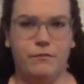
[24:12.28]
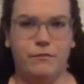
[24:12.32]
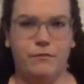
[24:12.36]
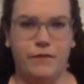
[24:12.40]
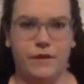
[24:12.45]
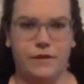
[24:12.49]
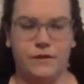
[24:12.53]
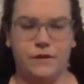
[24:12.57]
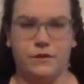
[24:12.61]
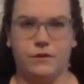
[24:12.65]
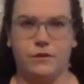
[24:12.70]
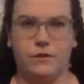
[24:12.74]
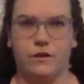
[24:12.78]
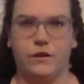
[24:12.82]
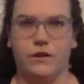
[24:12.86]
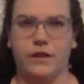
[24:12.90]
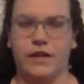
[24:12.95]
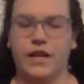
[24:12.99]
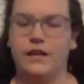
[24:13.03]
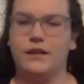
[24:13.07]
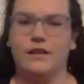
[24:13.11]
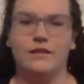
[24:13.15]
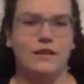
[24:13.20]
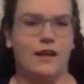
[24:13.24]
physical.
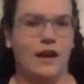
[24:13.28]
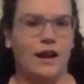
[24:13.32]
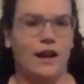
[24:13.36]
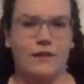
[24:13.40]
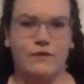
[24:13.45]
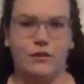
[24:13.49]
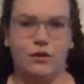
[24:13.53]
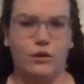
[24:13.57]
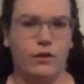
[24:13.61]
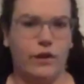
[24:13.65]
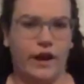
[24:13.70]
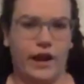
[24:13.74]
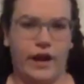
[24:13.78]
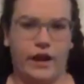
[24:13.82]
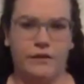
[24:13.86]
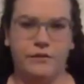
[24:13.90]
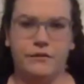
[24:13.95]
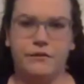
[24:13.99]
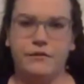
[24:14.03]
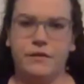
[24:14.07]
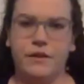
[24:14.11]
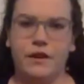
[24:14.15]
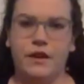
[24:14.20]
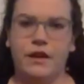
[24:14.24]
He does not have a
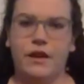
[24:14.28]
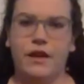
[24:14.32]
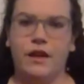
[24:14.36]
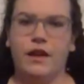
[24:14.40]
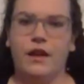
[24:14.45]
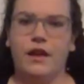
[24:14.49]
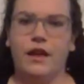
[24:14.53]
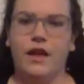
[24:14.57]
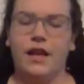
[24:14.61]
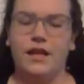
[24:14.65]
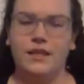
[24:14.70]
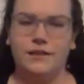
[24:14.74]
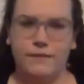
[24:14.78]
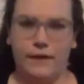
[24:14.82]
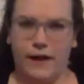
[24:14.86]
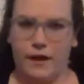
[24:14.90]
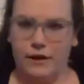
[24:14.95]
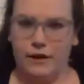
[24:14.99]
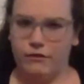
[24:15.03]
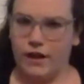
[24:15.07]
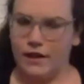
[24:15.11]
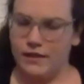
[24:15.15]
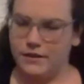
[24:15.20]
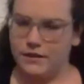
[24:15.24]
grave. His
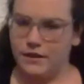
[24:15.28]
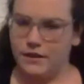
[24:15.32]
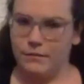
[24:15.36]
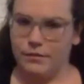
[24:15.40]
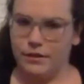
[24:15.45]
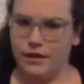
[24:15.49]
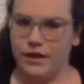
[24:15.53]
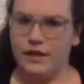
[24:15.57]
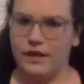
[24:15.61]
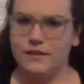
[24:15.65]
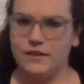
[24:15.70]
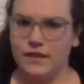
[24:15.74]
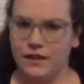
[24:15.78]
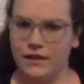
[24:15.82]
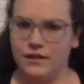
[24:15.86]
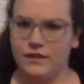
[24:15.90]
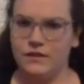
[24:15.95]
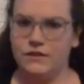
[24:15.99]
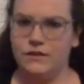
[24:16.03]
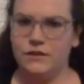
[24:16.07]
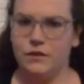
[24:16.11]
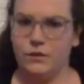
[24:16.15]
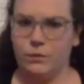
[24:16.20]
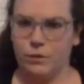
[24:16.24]
final resting place
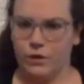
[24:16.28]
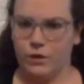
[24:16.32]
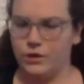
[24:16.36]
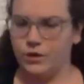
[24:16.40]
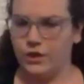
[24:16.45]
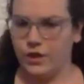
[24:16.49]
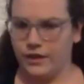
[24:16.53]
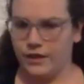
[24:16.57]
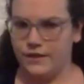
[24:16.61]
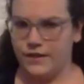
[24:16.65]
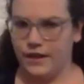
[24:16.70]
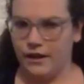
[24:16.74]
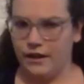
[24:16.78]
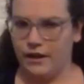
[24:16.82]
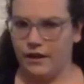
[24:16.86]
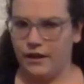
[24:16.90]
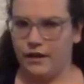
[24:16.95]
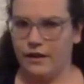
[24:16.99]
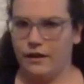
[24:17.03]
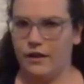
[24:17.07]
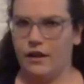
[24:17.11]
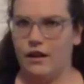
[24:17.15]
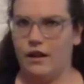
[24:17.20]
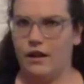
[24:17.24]
is the World Trade Center.